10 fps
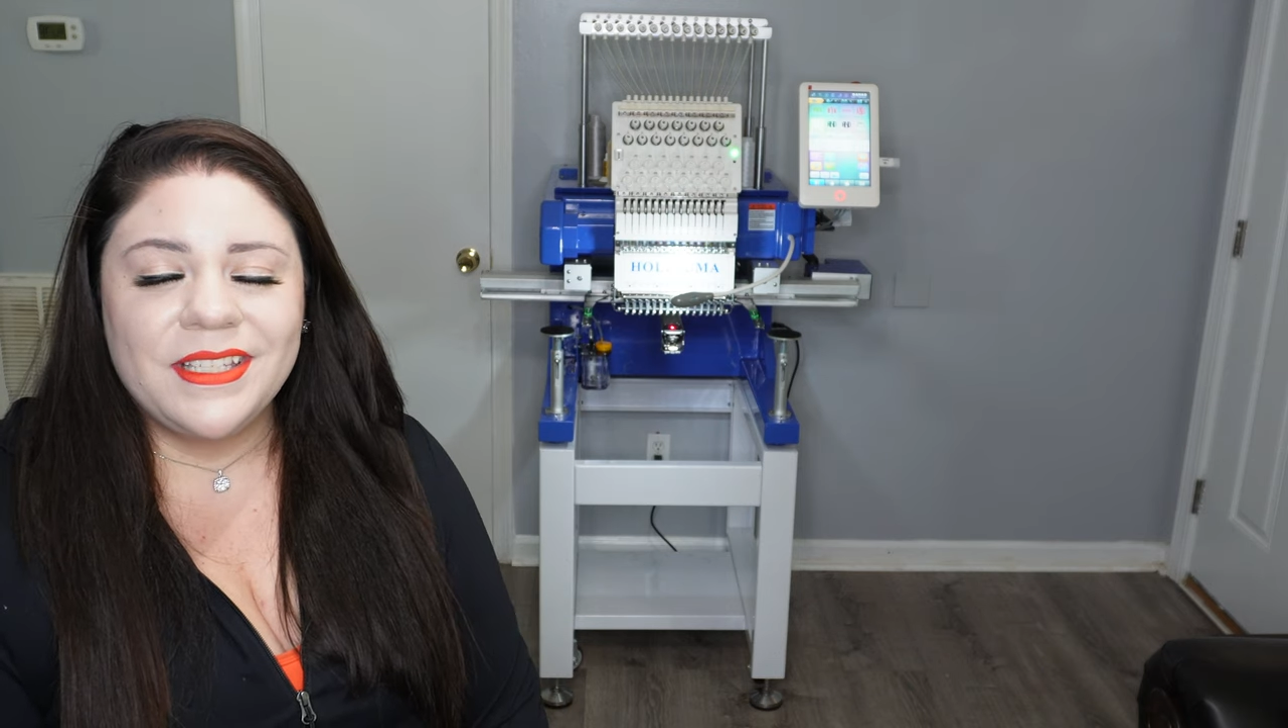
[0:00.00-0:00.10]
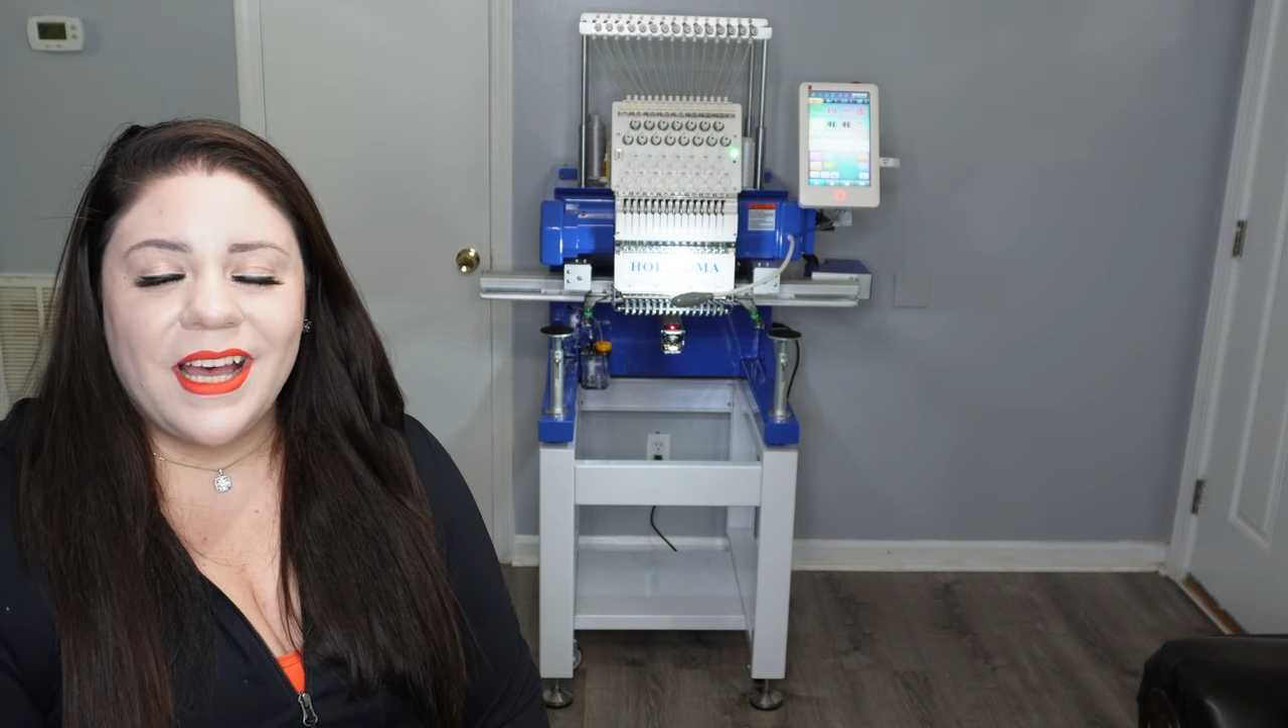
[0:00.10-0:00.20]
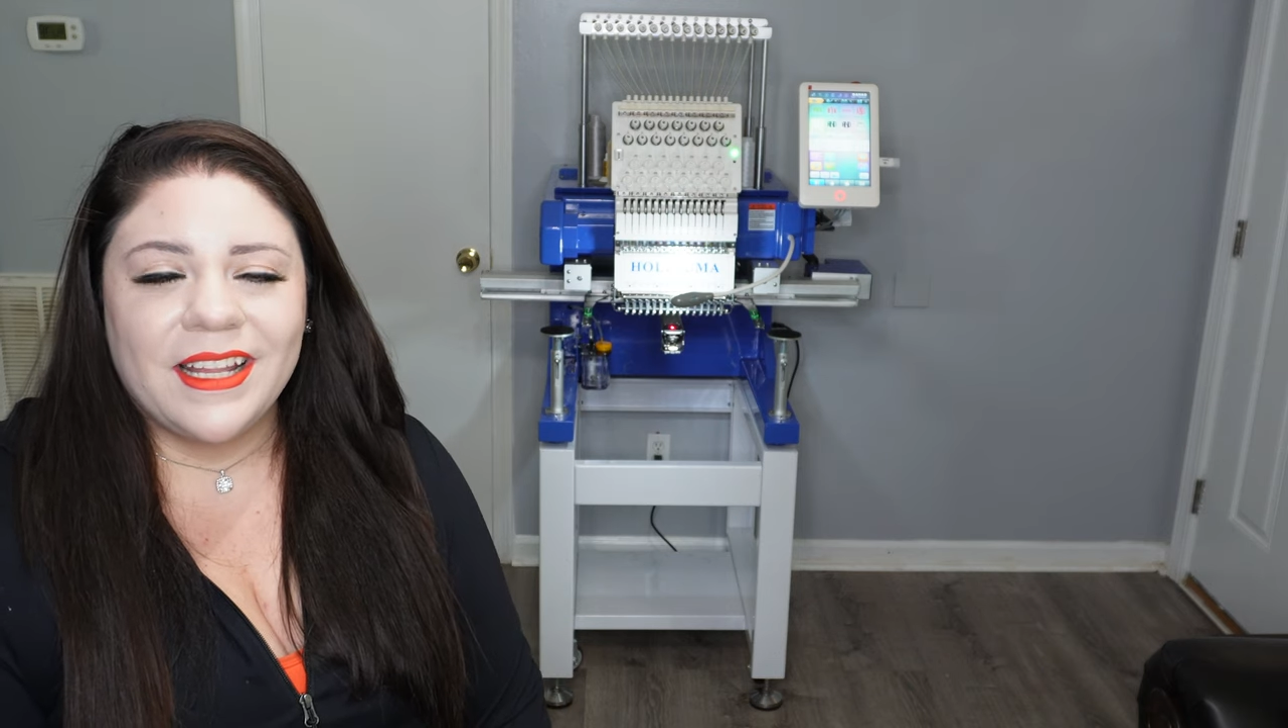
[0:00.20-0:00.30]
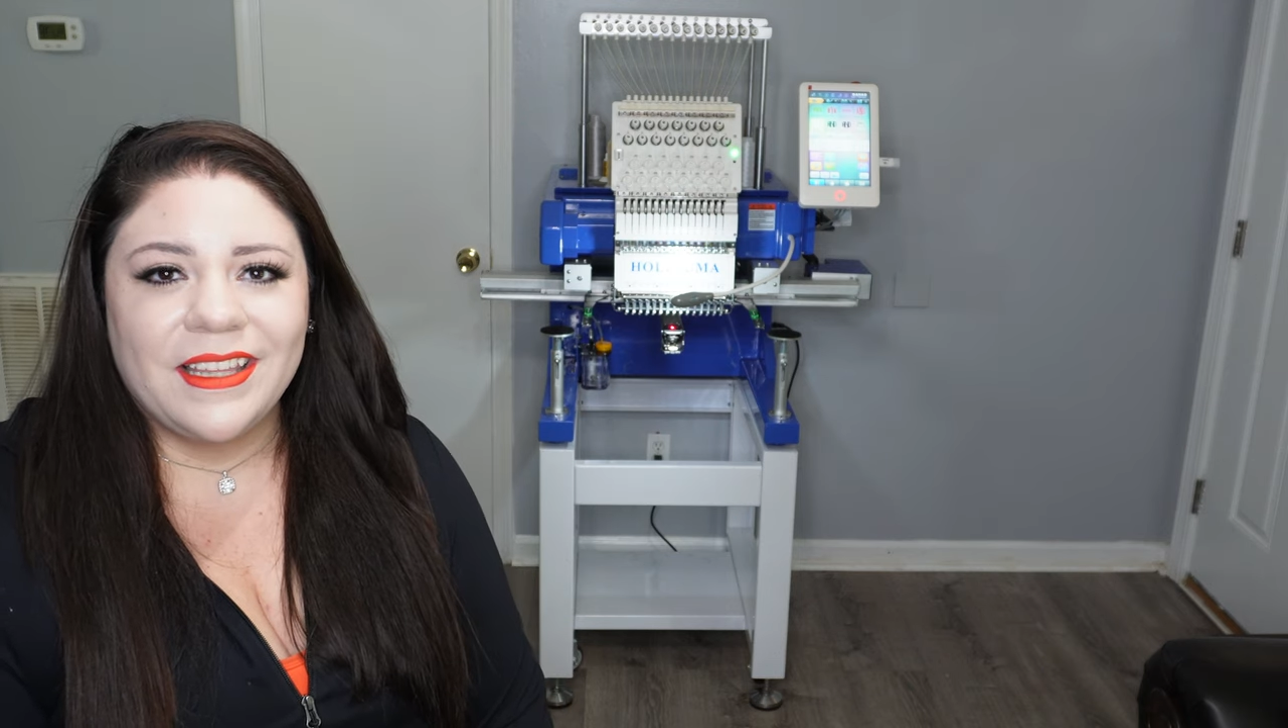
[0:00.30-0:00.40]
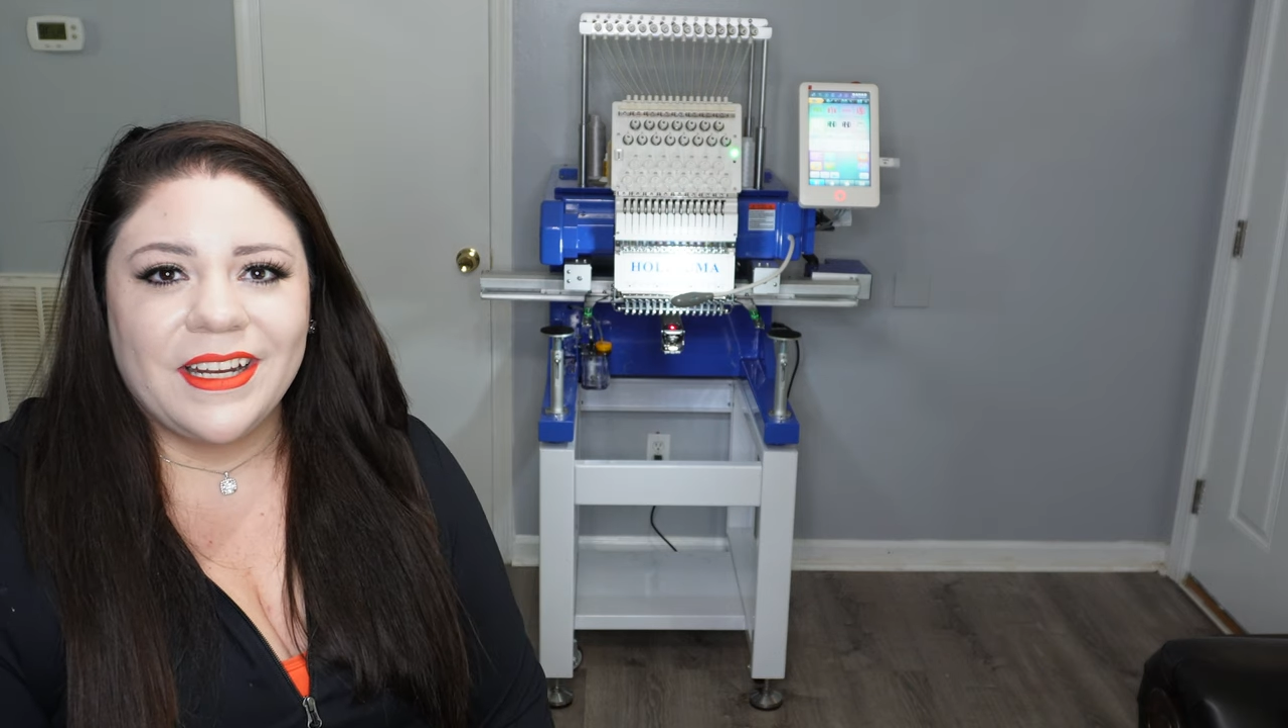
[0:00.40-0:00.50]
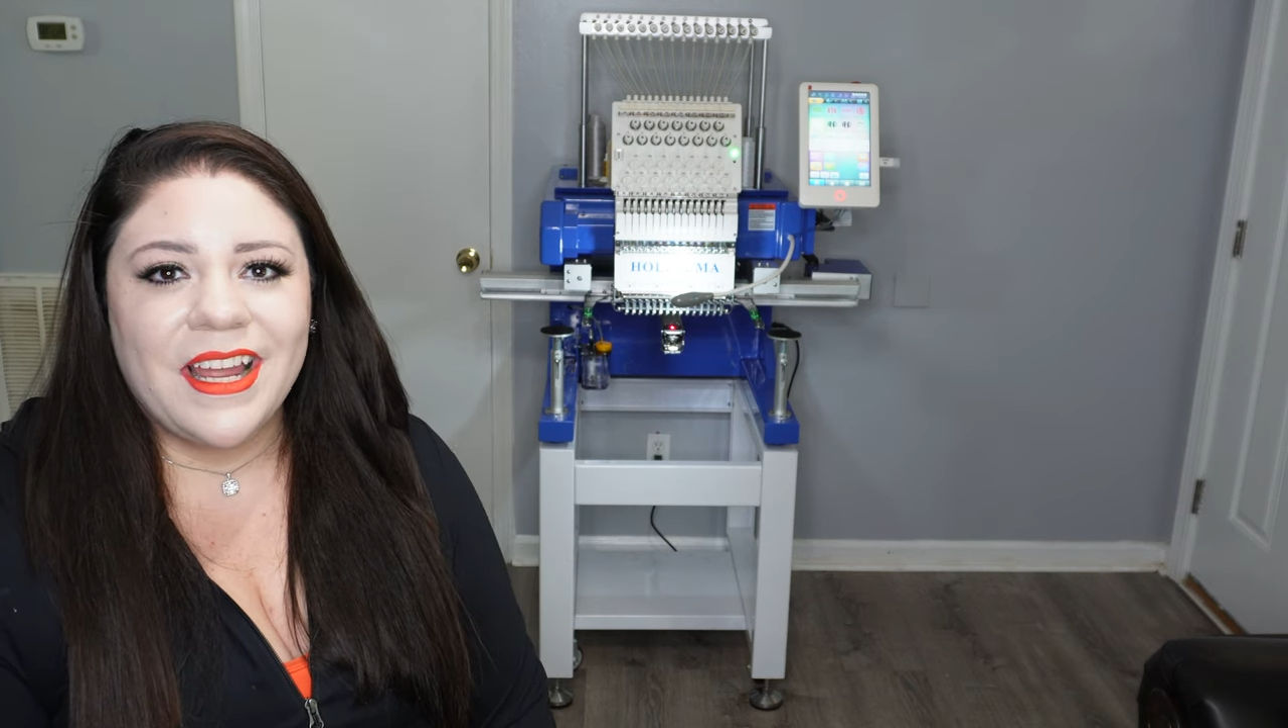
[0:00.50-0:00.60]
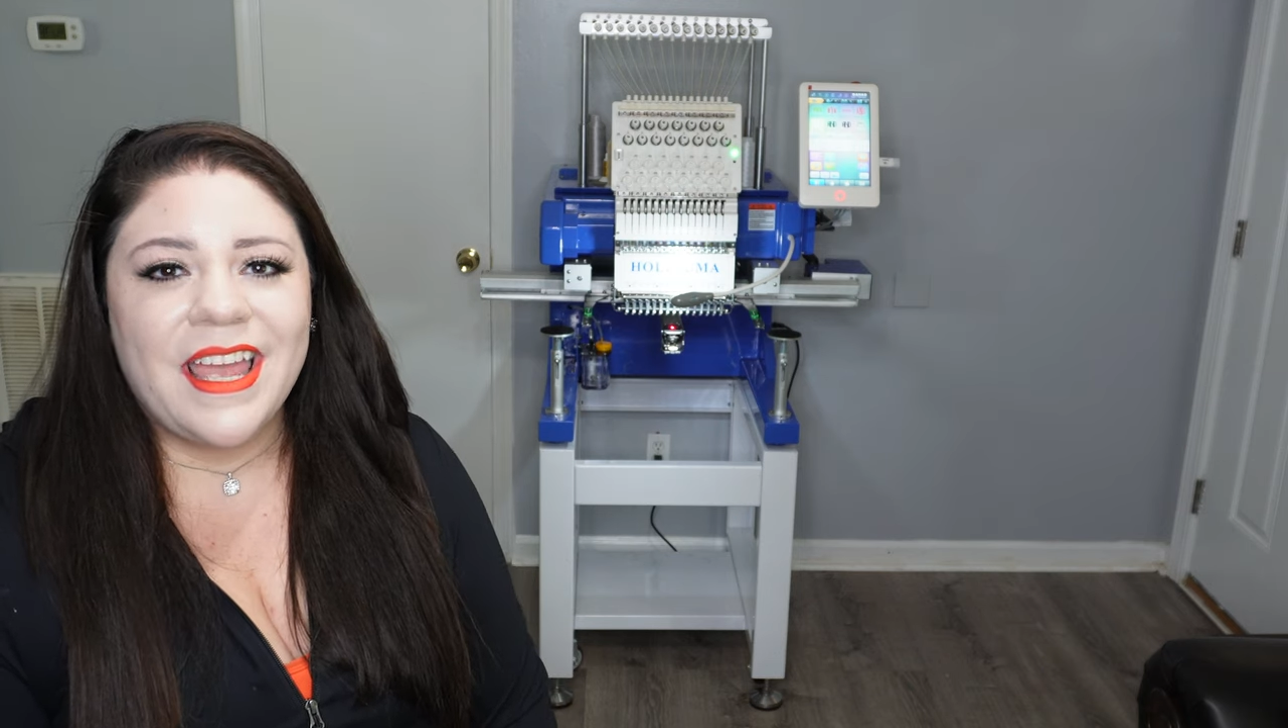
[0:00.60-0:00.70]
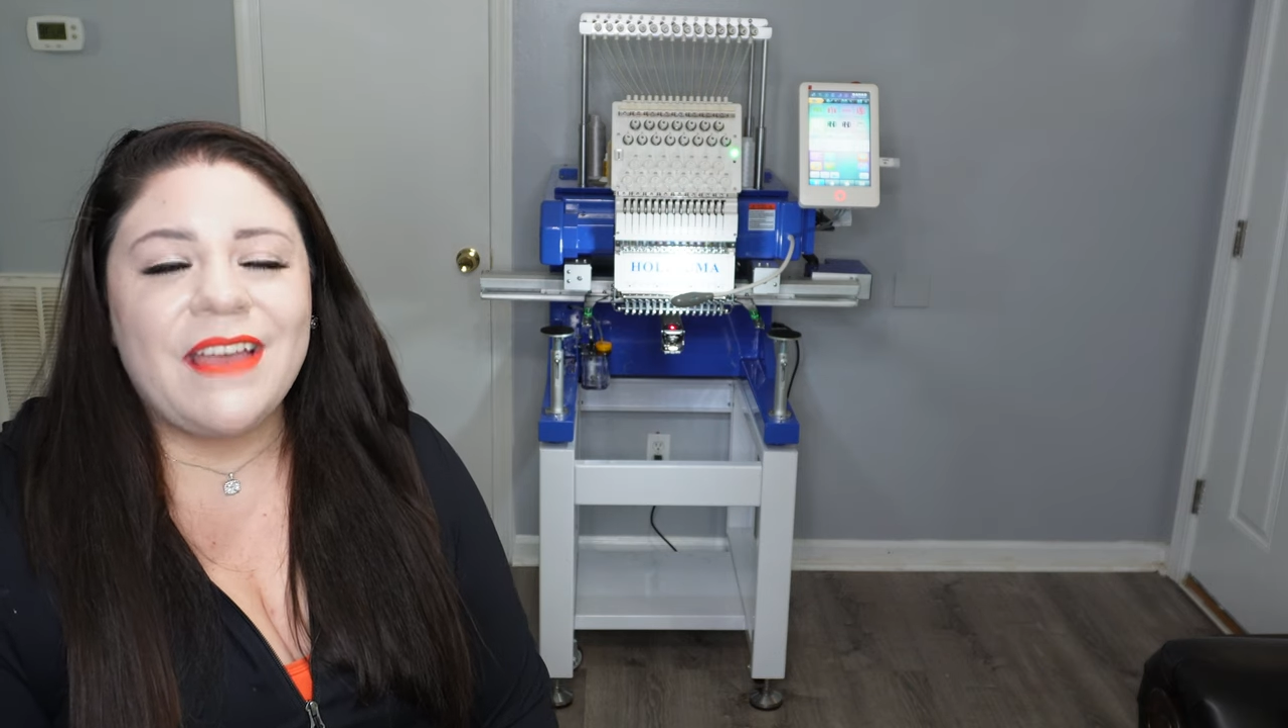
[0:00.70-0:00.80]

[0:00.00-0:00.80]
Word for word: toddler,